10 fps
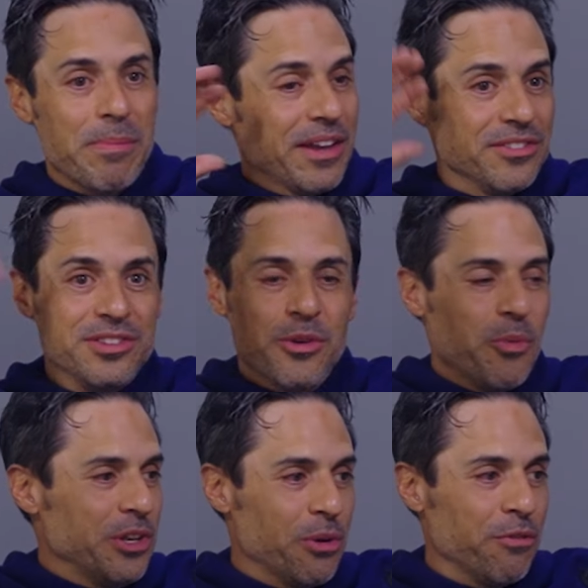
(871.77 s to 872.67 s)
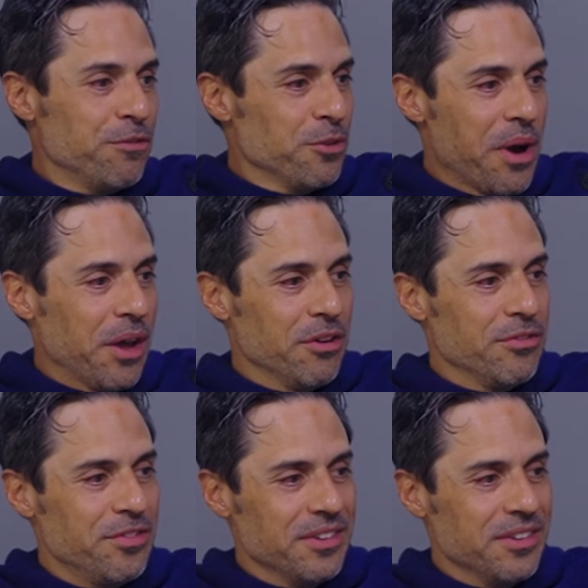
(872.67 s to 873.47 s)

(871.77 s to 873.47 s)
I can see the window it flew out of.